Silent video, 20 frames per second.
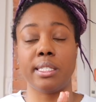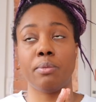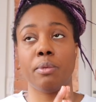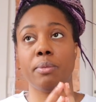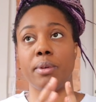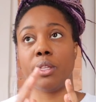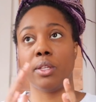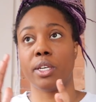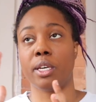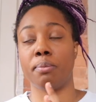And
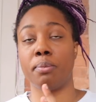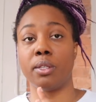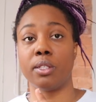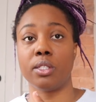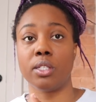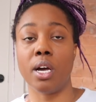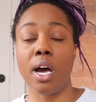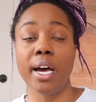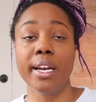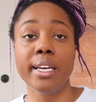when we look at
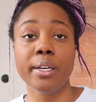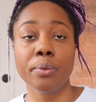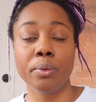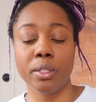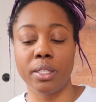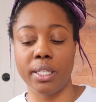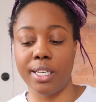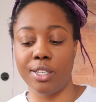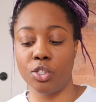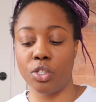platonic
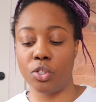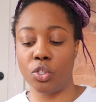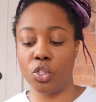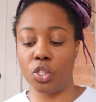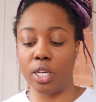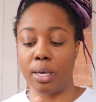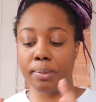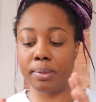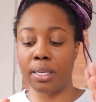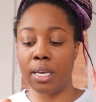
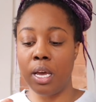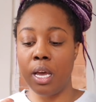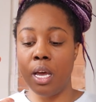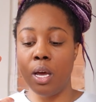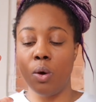relationships,